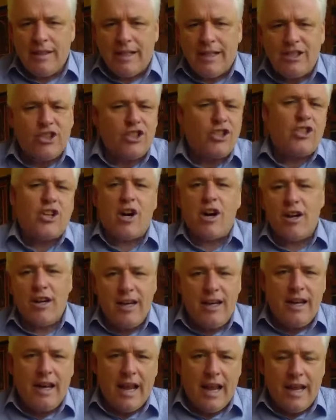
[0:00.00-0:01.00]

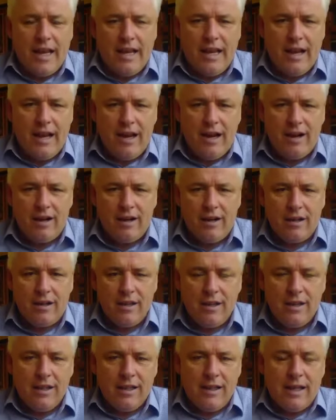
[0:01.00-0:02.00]
starting line here?
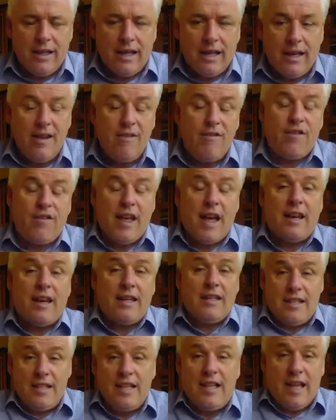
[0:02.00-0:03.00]
Yeah. And if that
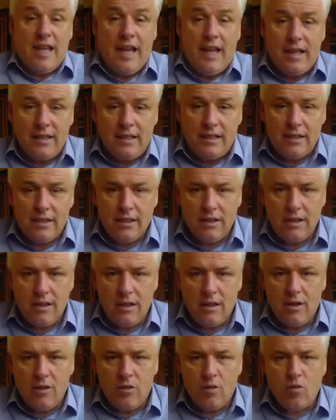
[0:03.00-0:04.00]
is the case,
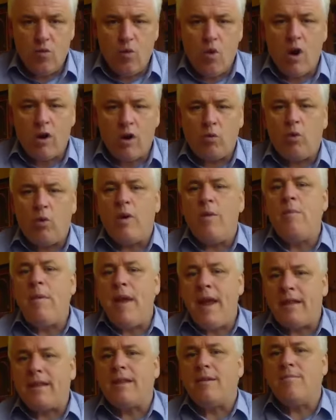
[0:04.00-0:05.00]
what will
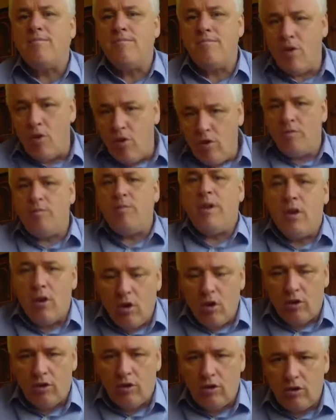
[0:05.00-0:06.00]
make them move
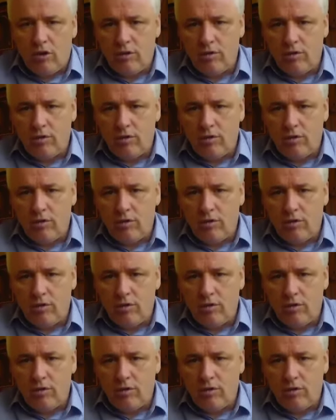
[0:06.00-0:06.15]
beyond?